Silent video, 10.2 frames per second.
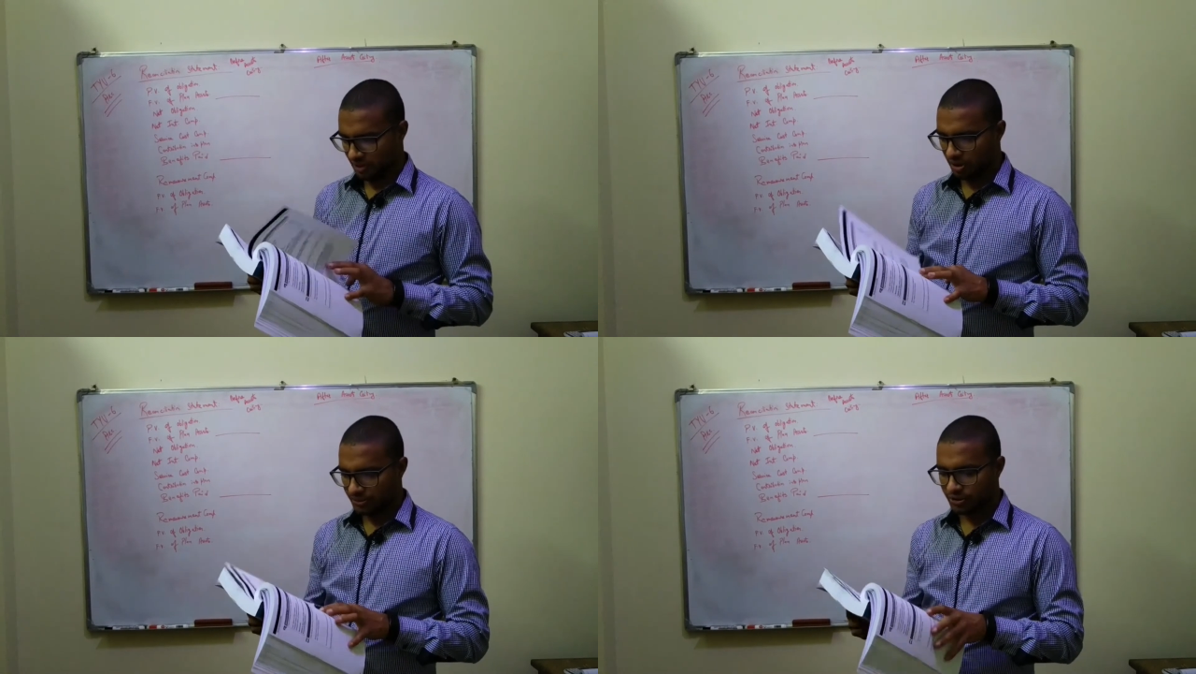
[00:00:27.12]

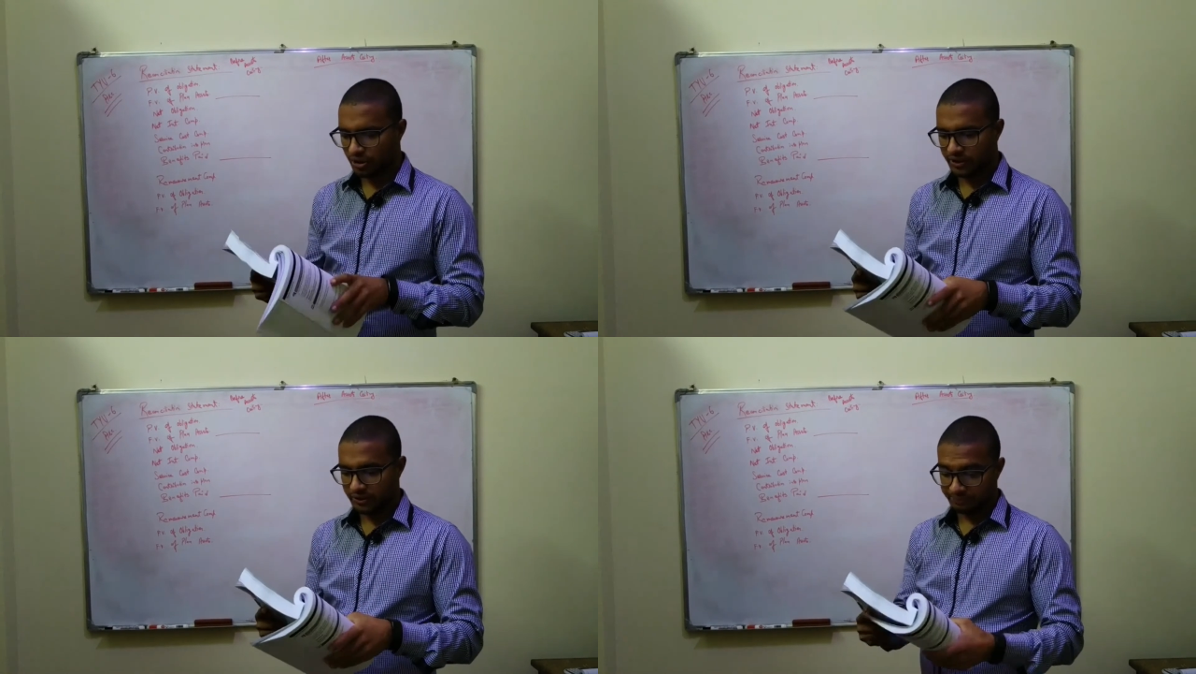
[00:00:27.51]
Oh
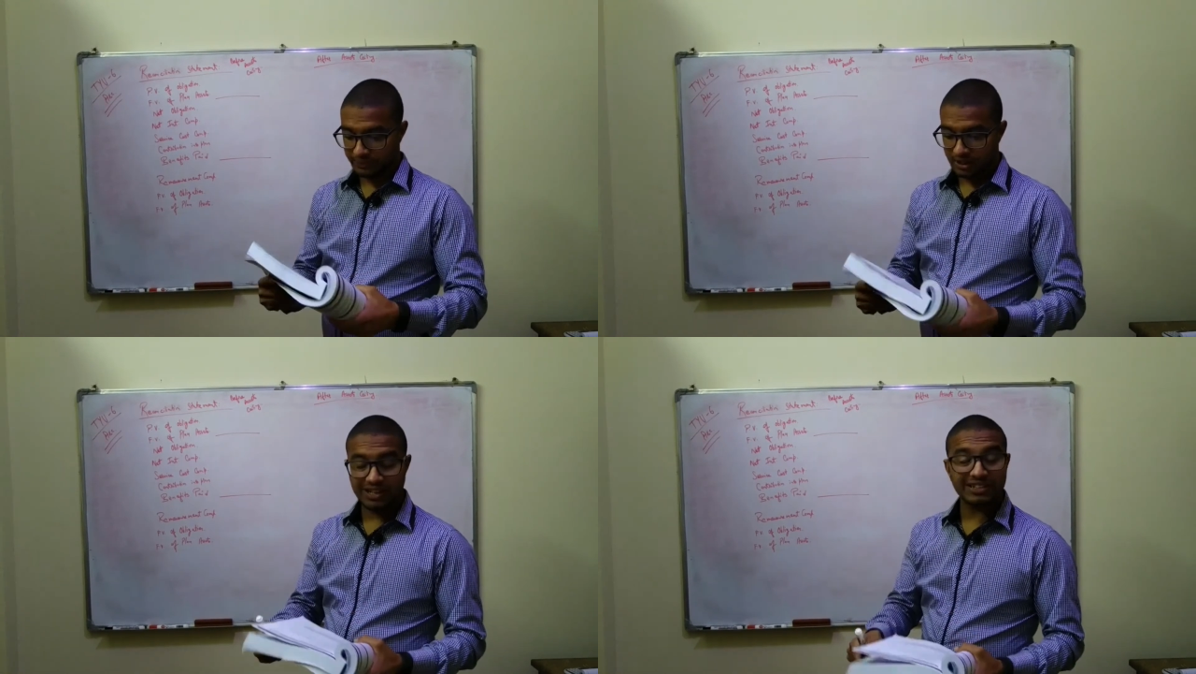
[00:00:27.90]
sorry,
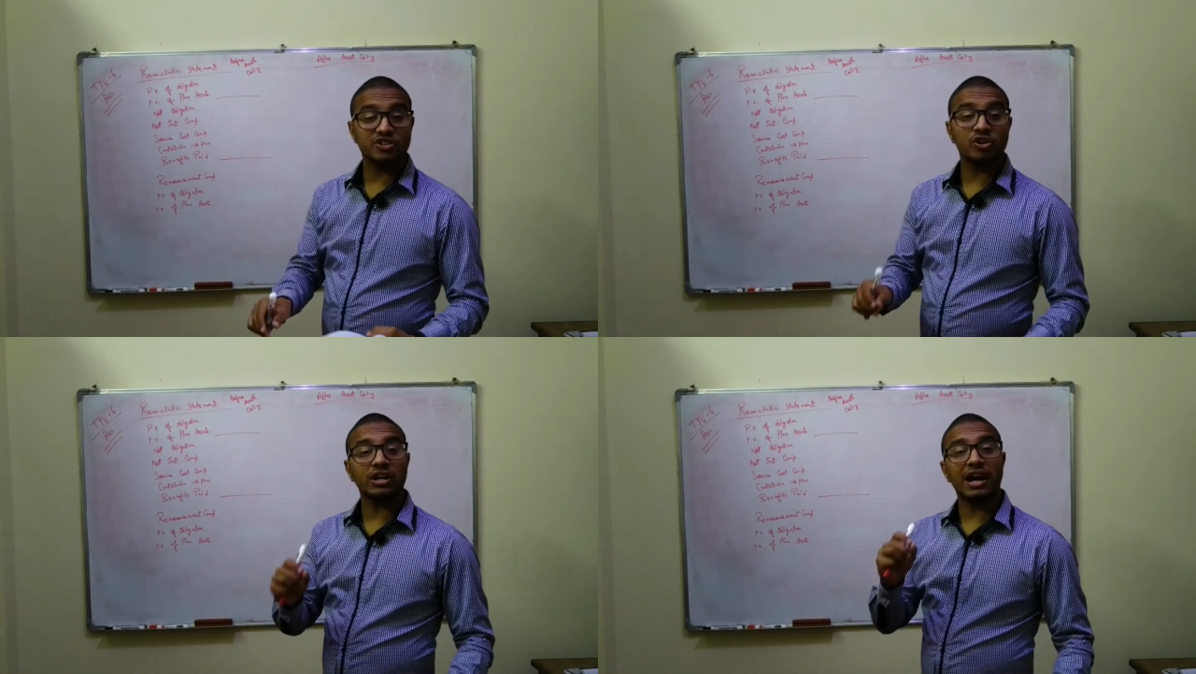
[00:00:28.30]

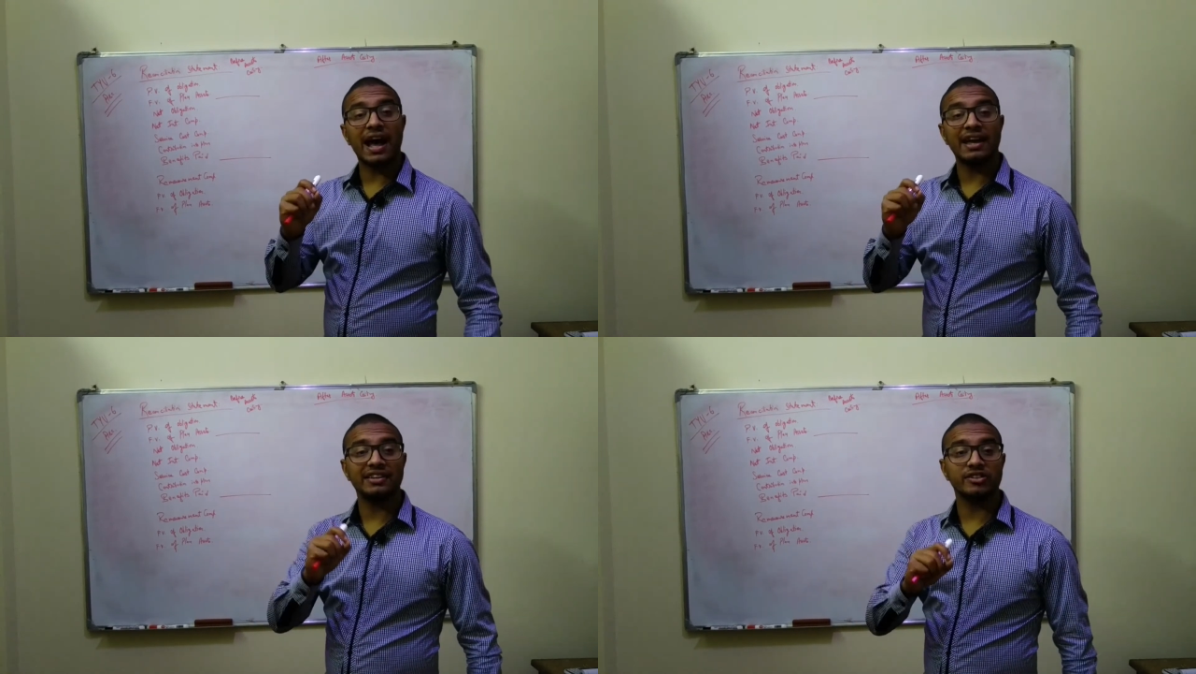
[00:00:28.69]
it's not
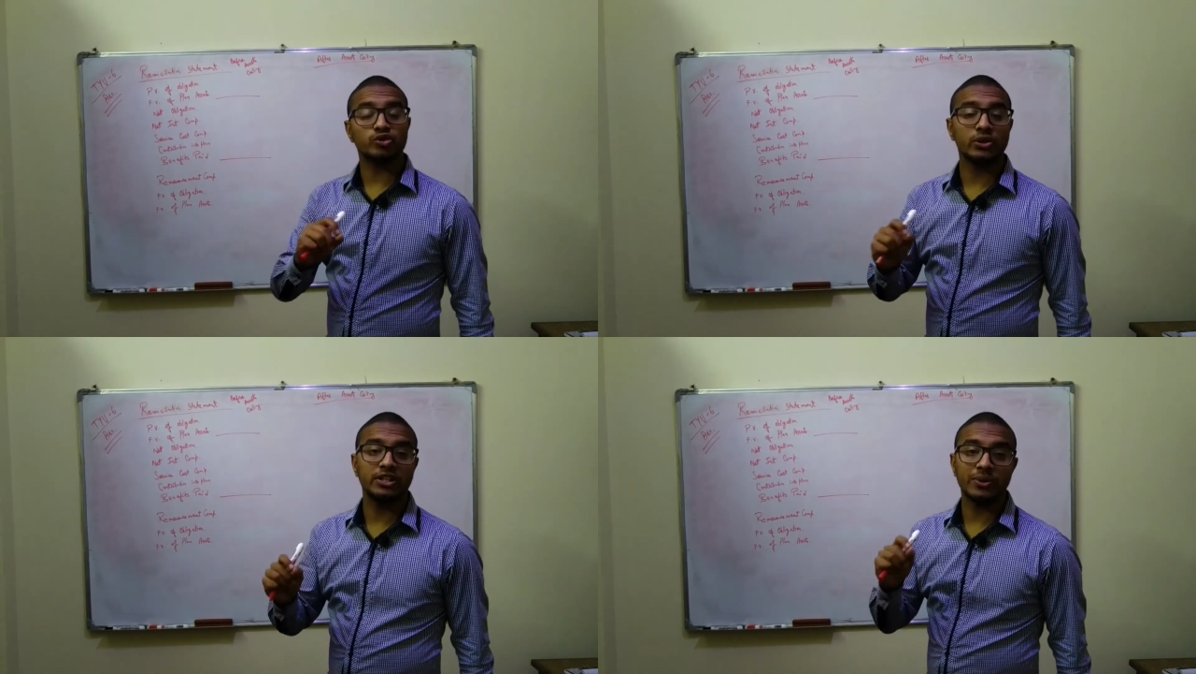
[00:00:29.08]
IAS
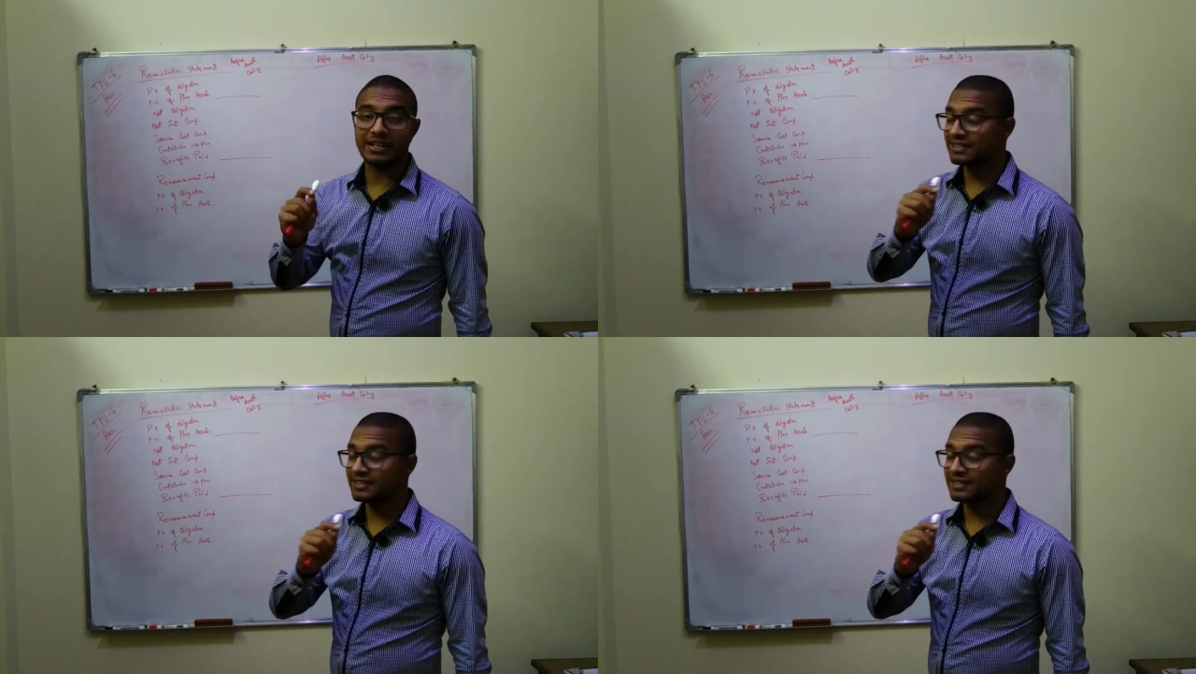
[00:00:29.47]
21,